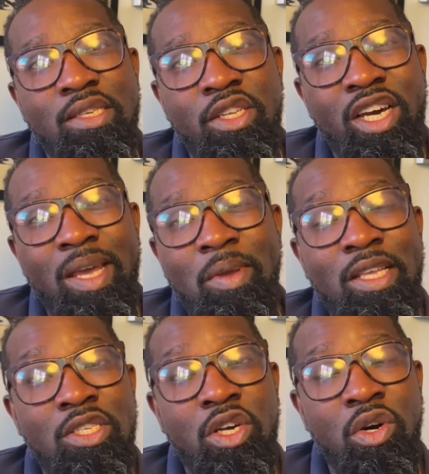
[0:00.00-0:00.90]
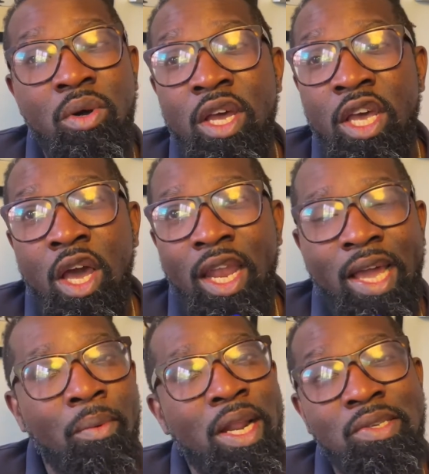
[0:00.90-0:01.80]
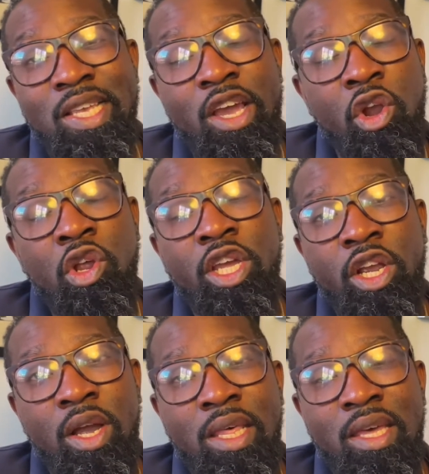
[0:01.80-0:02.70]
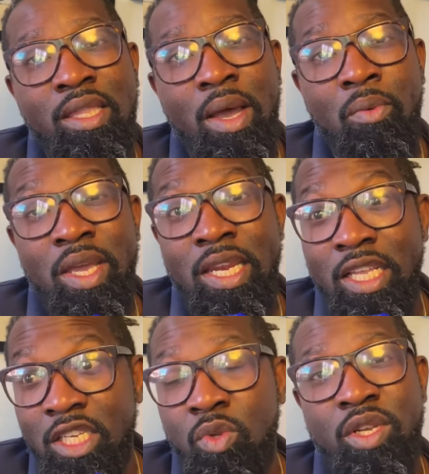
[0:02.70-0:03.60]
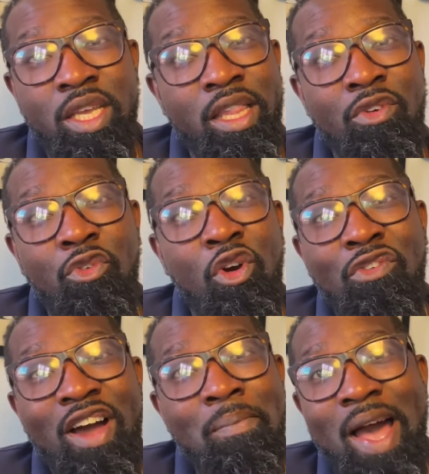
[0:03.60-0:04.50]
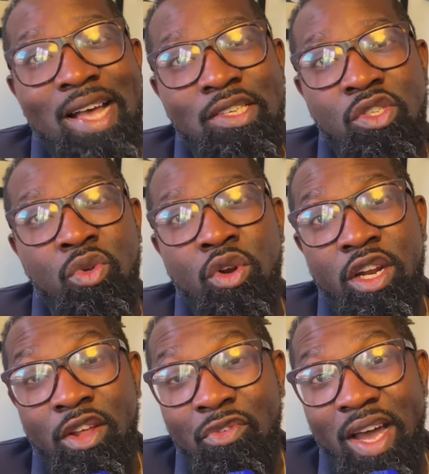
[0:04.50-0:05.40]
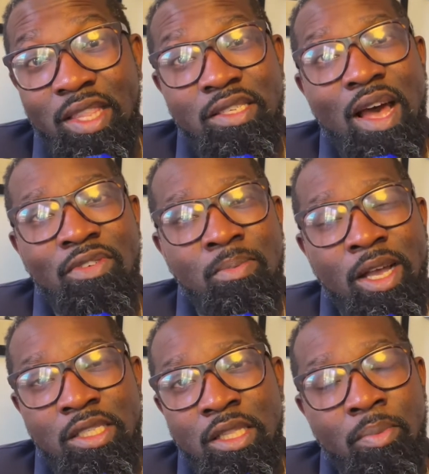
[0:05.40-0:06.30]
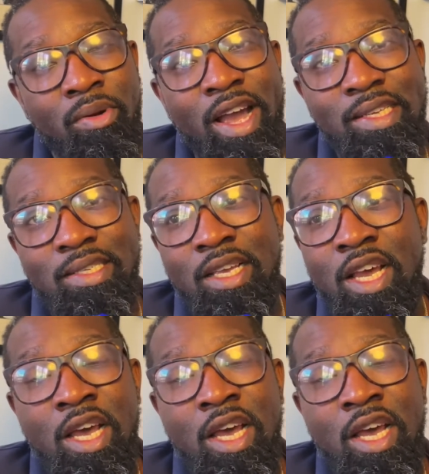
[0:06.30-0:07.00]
You know what I mean? So like when I was saying earlier, I think that we need to string together 4 or 5 passes in order to find the soft spots in the press.